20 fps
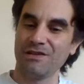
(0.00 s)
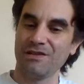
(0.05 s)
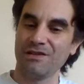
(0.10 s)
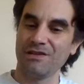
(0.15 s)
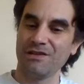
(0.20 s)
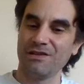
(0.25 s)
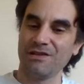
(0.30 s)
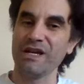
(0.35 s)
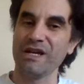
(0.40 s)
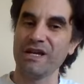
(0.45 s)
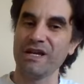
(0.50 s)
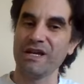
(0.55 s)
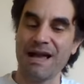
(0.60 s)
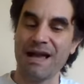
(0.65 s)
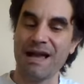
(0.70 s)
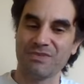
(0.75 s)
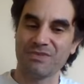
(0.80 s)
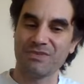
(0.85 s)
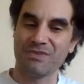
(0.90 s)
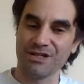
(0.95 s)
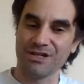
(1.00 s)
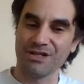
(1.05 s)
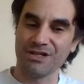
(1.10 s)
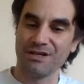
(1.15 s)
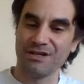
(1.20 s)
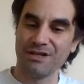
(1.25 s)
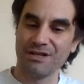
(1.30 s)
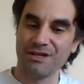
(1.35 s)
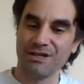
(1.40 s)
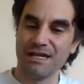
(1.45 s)
whom we capture,
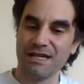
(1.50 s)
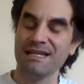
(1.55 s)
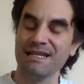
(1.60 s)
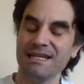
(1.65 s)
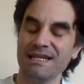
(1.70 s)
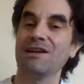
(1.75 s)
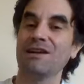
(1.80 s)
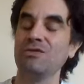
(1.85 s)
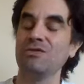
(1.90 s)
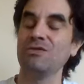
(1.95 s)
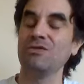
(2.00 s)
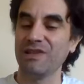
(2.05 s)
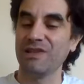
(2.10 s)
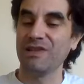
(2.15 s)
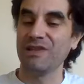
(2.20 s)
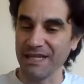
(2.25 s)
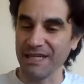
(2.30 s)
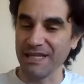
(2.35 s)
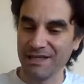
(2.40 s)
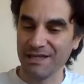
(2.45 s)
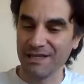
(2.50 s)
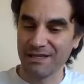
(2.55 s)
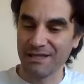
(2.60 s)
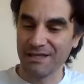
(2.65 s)
not only